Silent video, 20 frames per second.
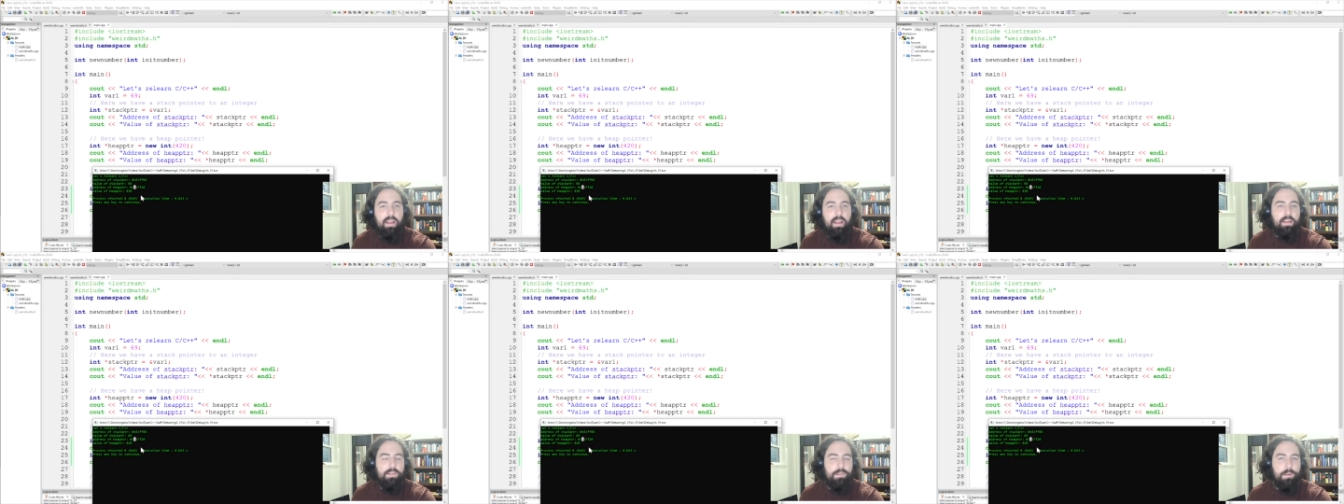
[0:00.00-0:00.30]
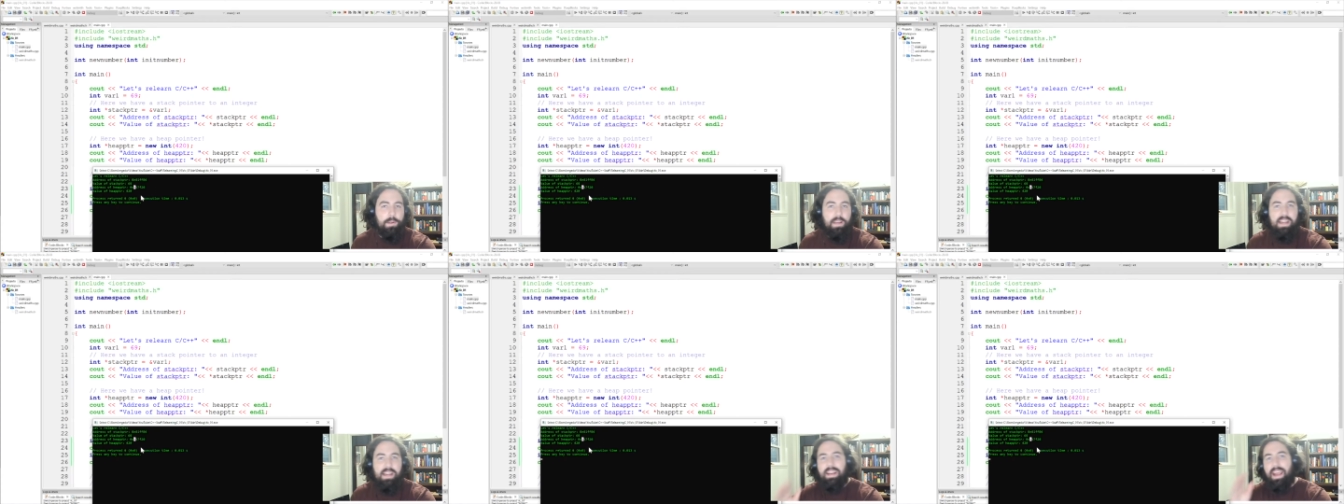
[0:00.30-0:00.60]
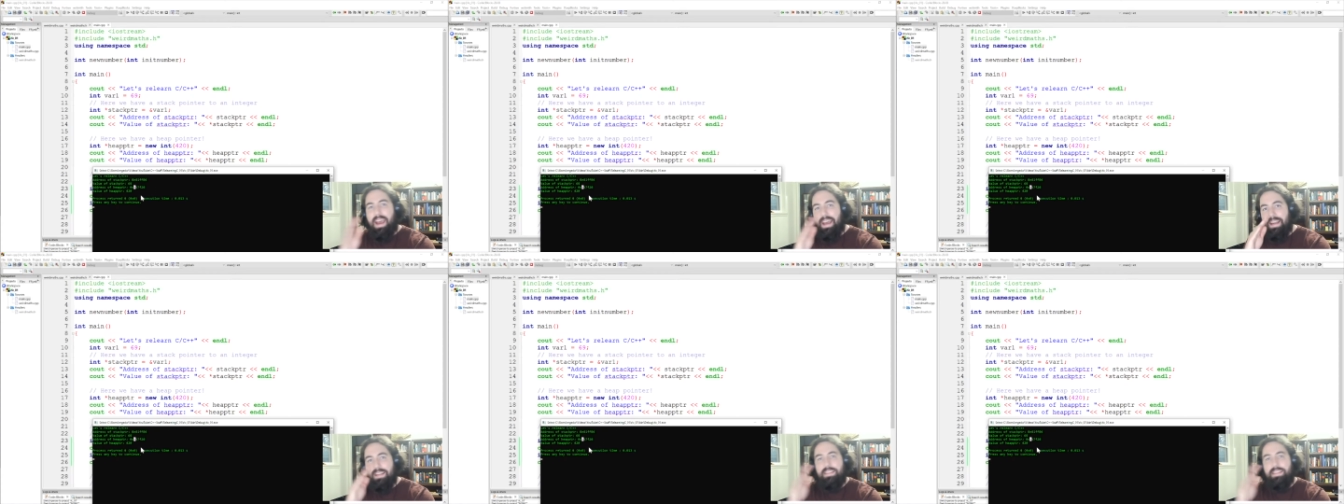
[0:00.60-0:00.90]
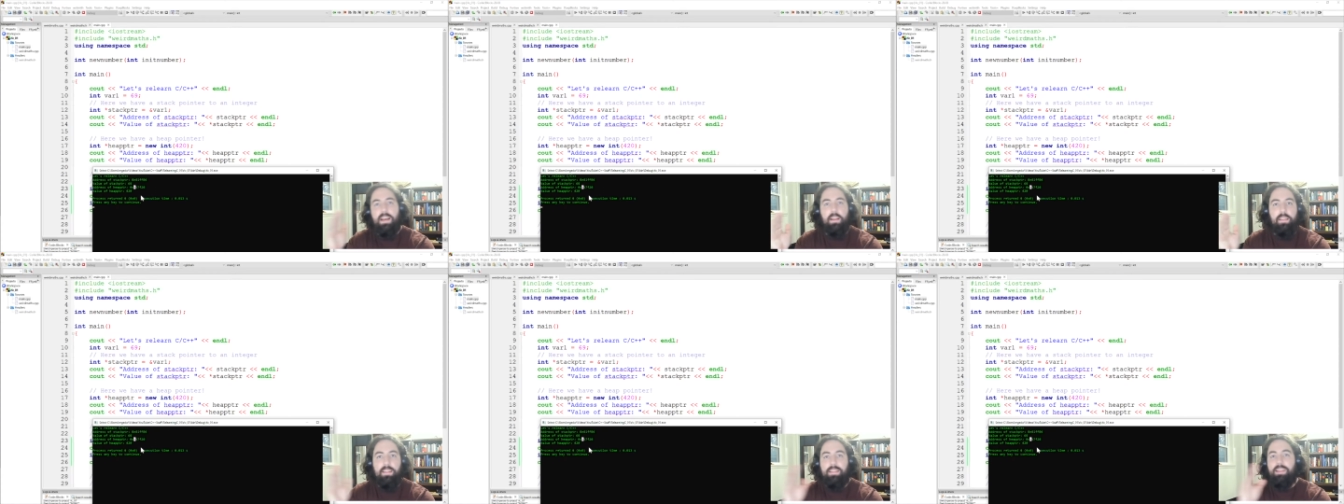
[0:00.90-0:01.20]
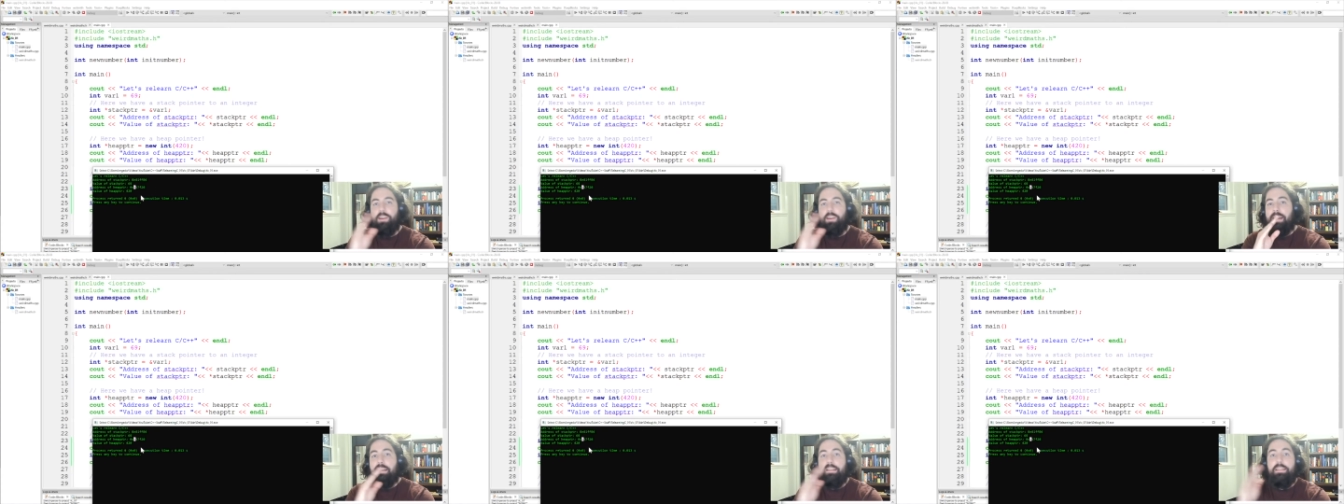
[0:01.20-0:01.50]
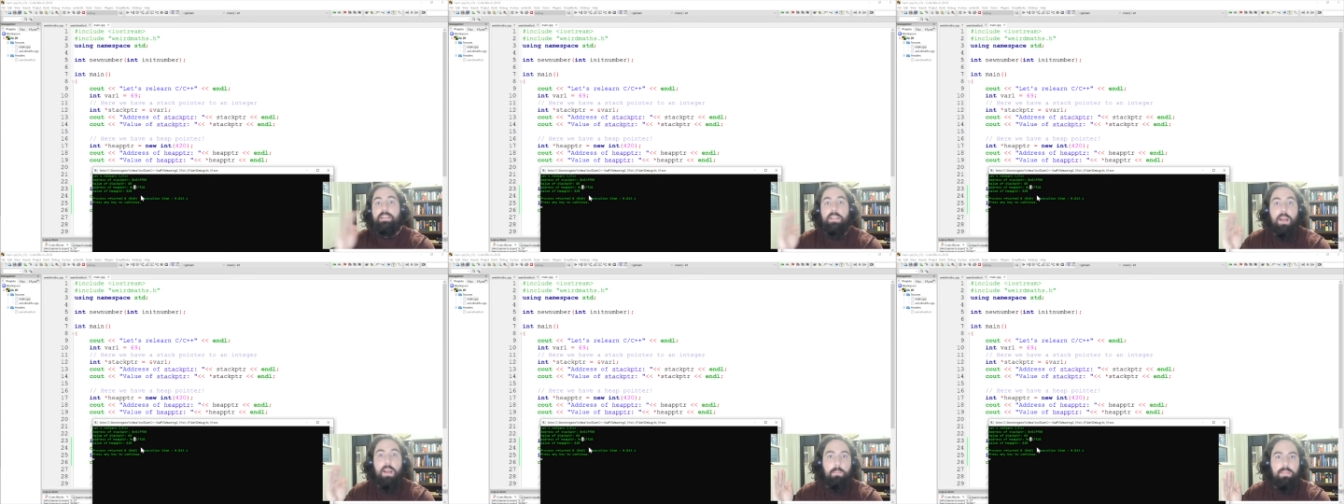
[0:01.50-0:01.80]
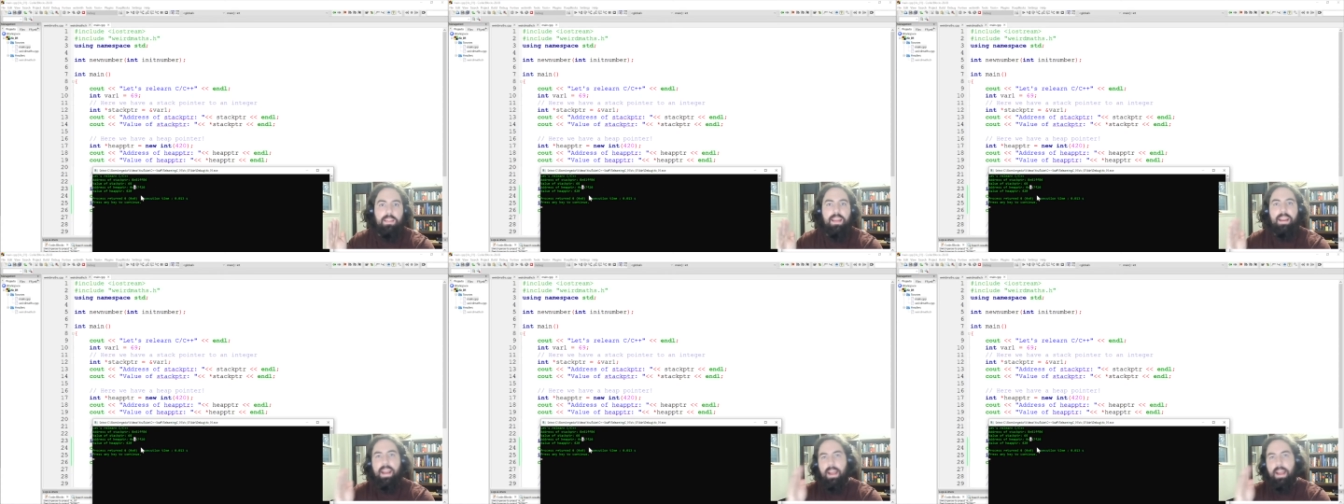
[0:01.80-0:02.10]
so you can kind of tell that there is
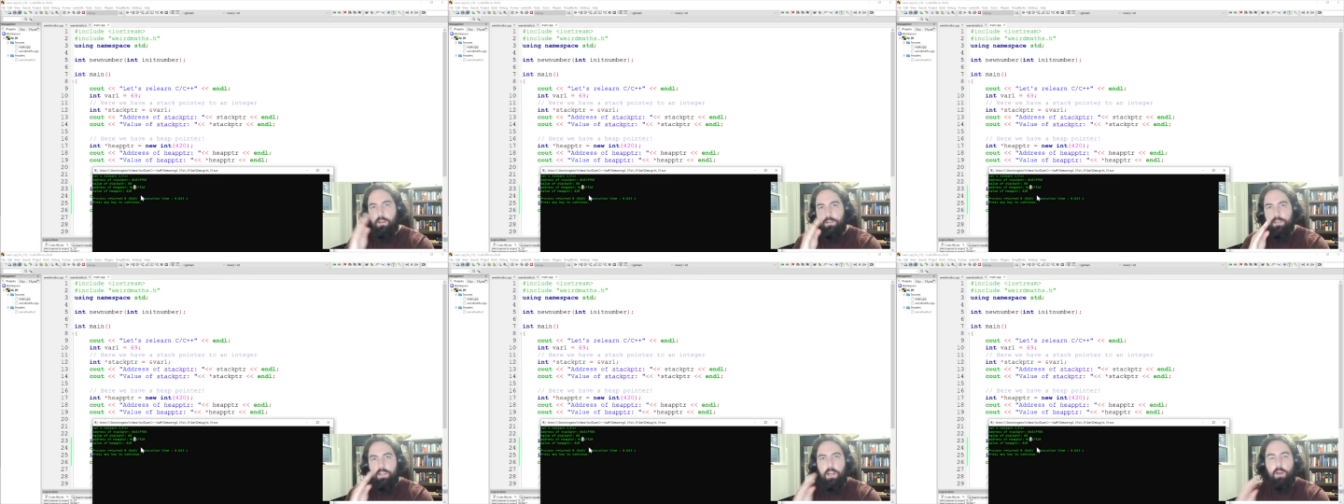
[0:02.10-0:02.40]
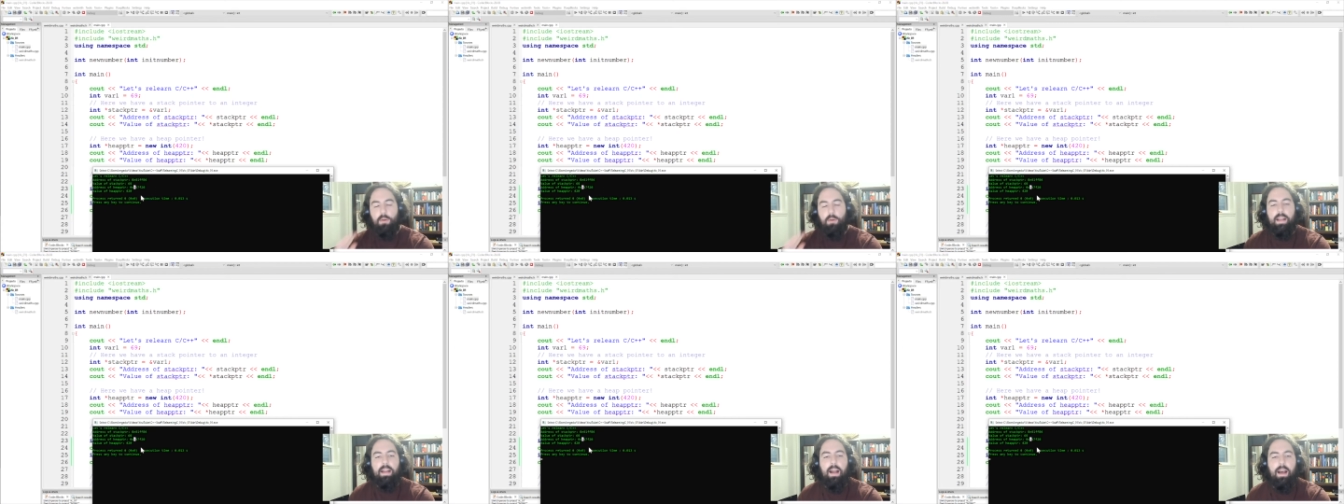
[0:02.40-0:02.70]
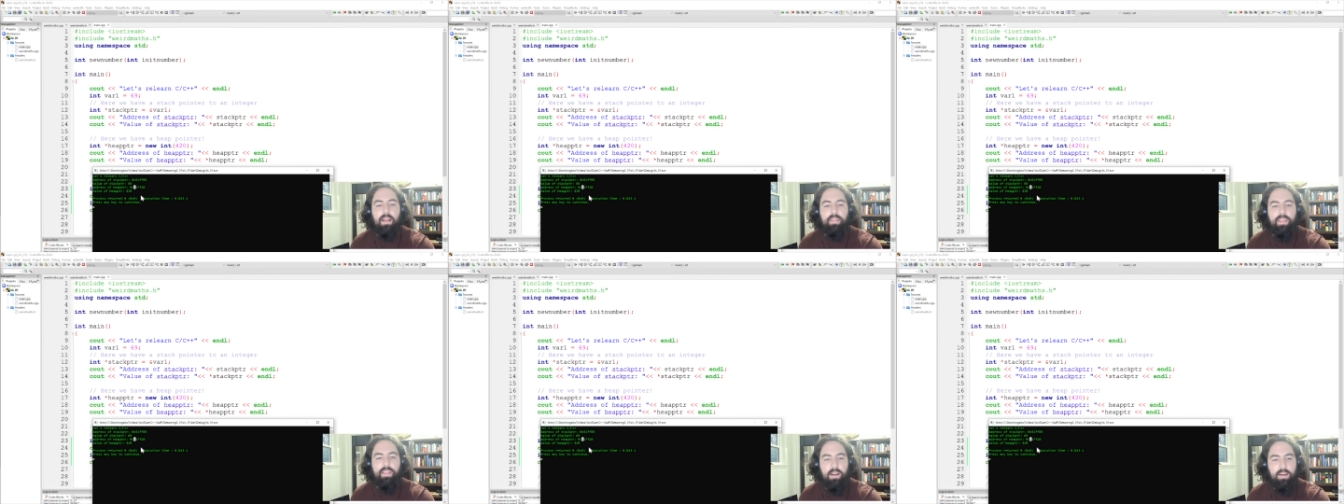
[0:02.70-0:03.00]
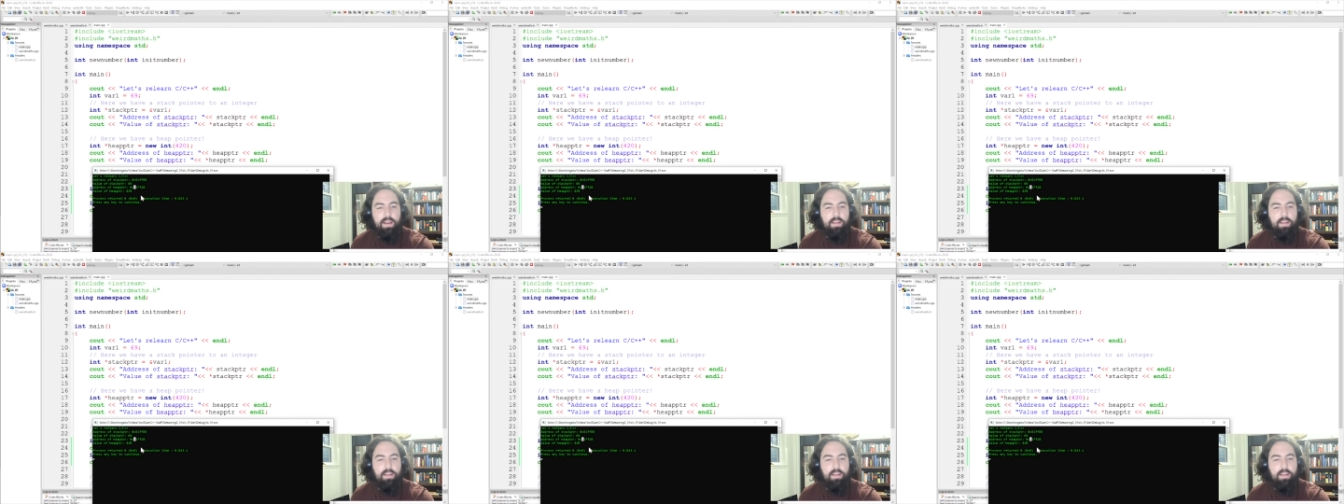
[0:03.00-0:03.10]
something else going on there,